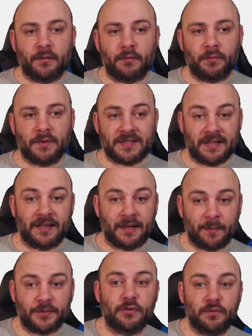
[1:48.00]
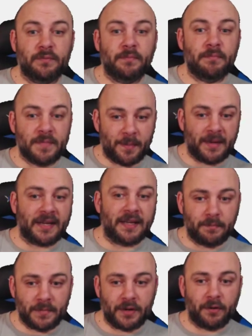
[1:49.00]
we set it up to mimic
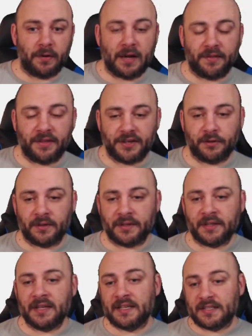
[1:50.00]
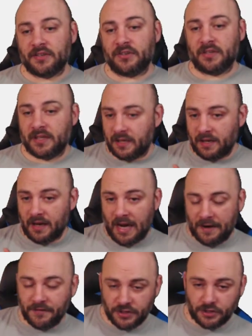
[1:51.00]
and mirror how they do it. Essentially,
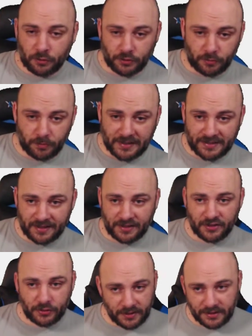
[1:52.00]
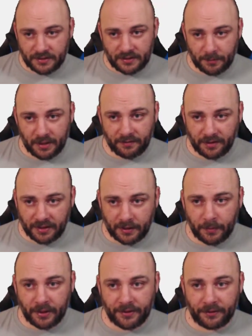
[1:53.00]
I've just told you my design choice. I'm not even going to
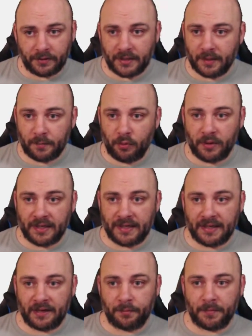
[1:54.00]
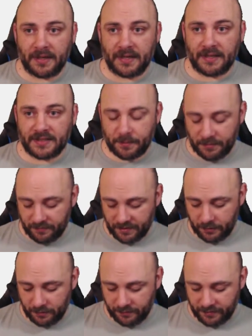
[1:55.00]
bother like pointing it out, making a separate
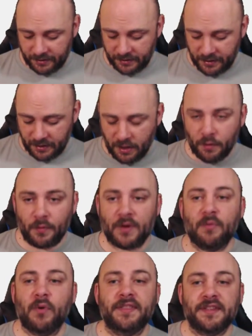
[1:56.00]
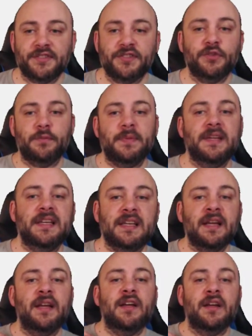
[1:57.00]
video of it. We want this to
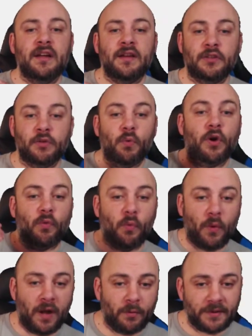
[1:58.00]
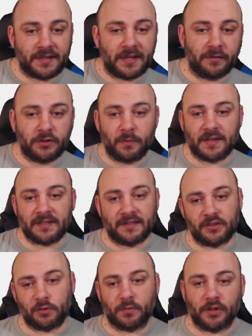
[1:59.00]
work well with Tale of Two
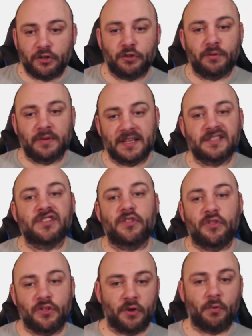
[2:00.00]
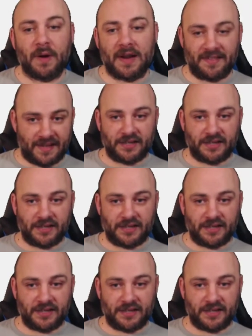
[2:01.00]
Wastelands, so we're going to do things the way they